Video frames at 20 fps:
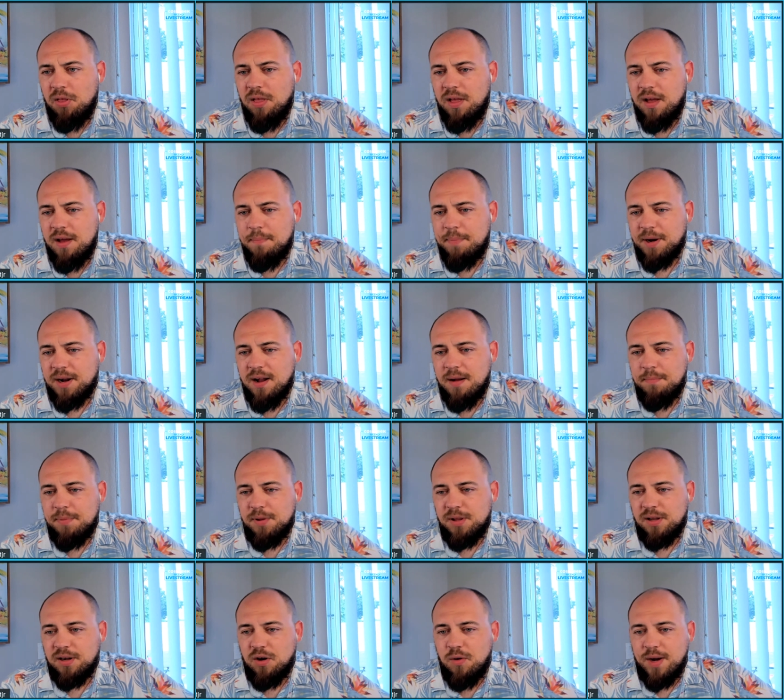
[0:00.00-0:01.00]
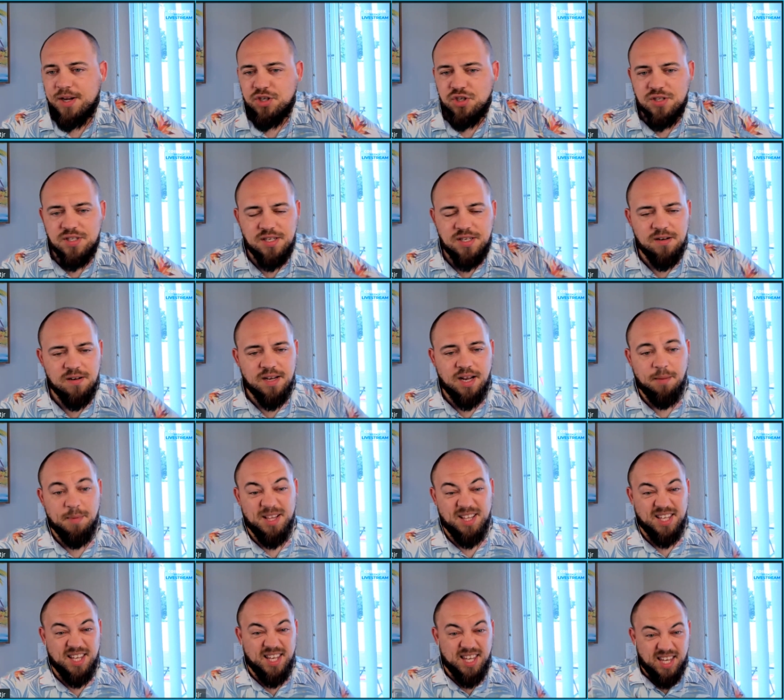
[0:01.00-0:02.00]
pull up a couple of questions here,
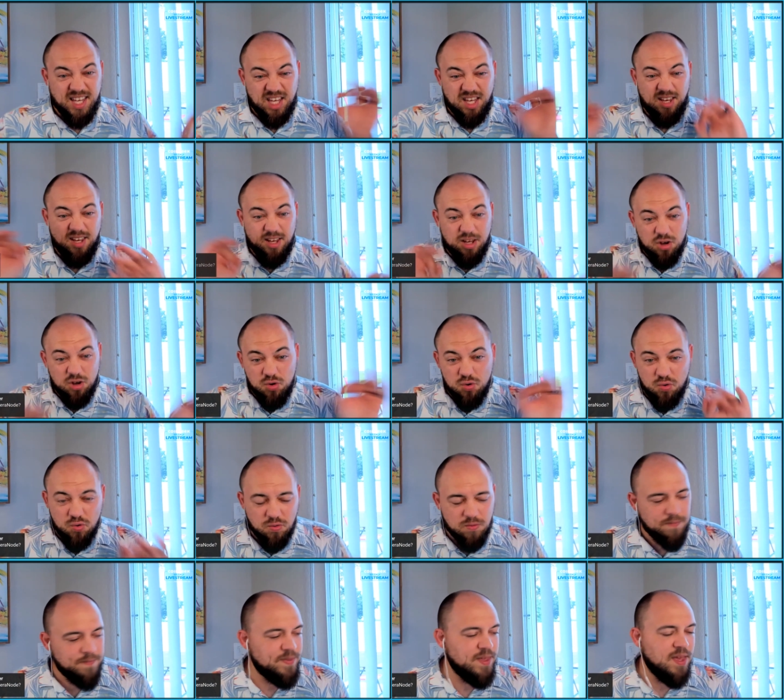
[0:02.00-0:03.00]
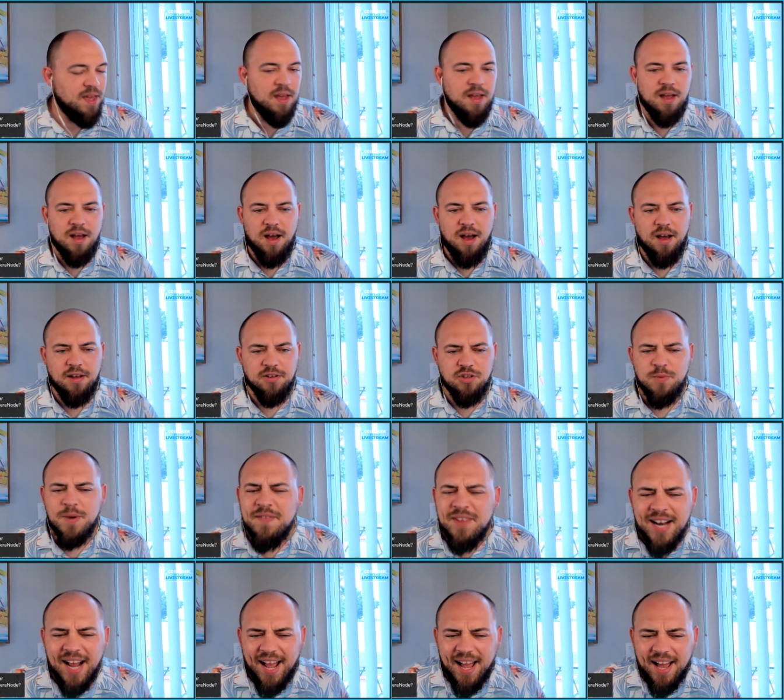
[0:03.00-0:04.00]
get them in queue.
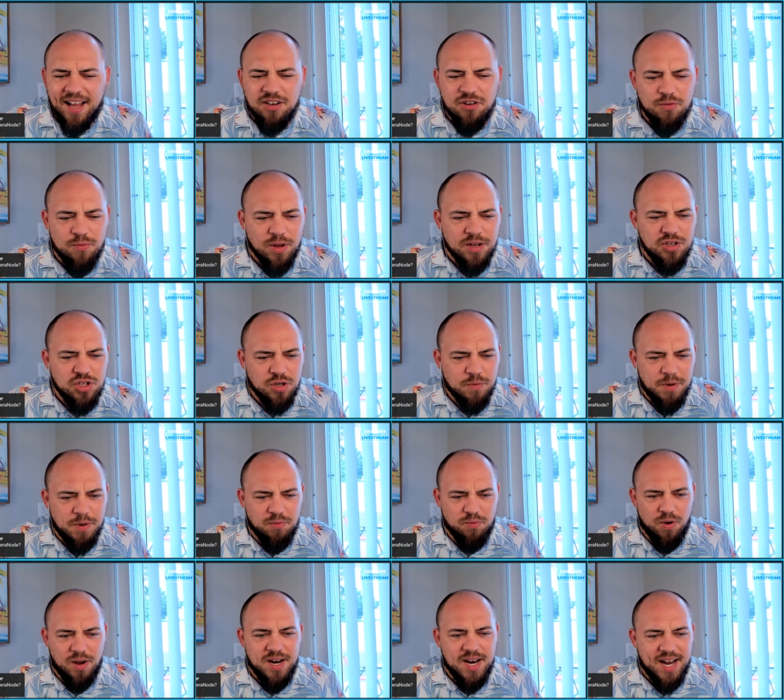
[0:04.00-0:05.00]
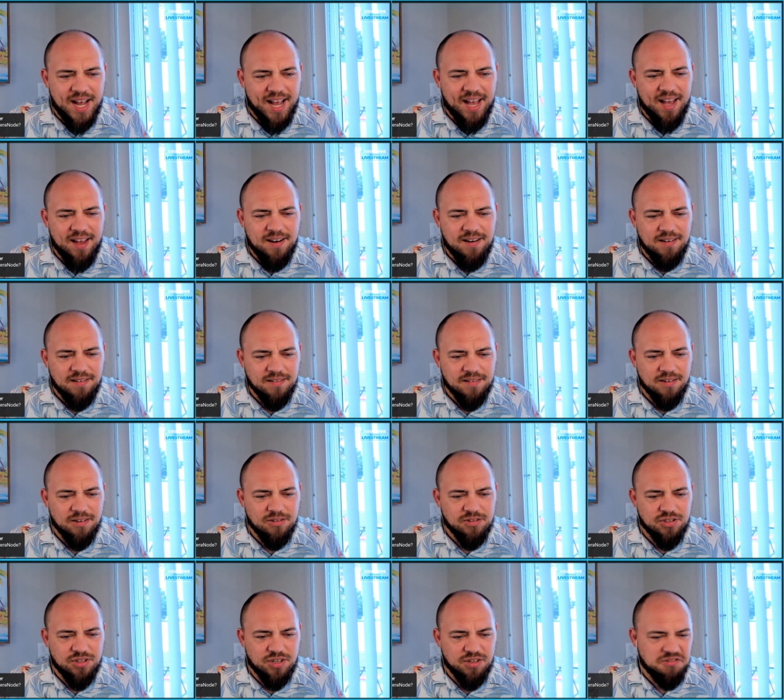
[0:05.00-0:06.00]
Do we have an ad to run? Should we run an ad,
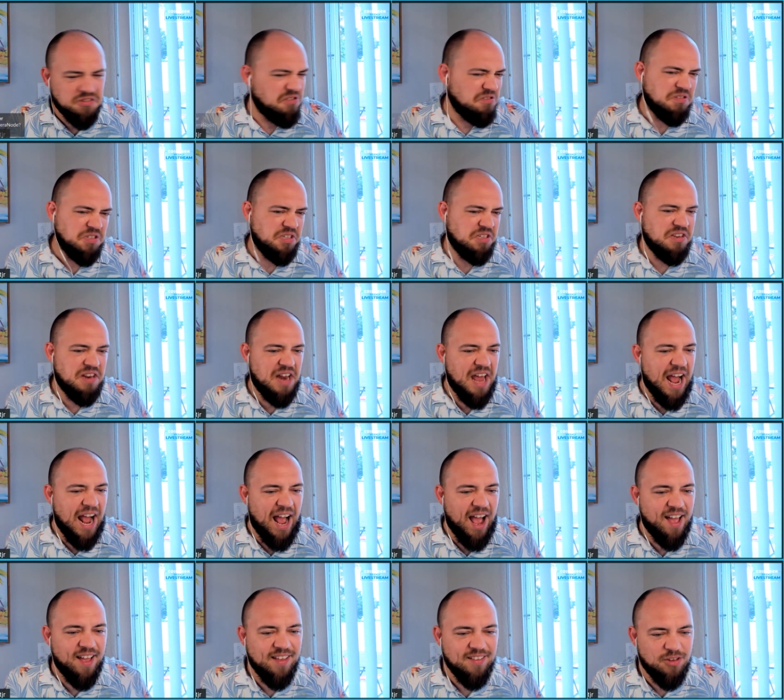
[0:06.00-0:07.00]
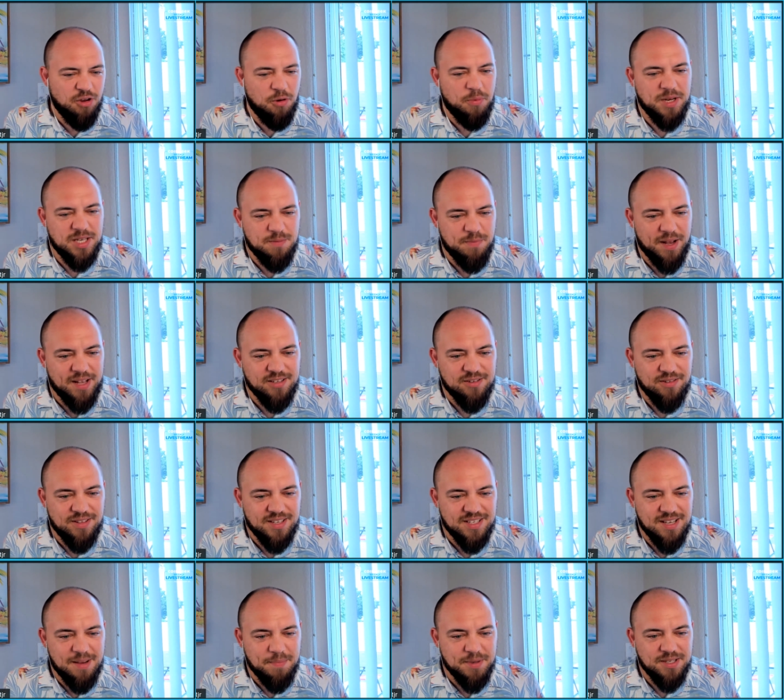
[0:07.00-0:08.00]
or should you just nobody
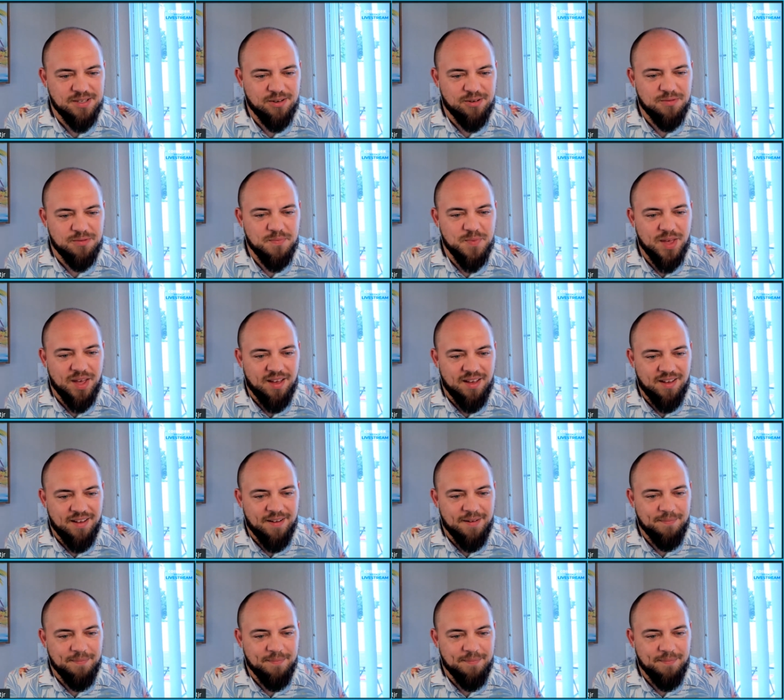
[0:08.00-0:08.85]
sponsored this episode?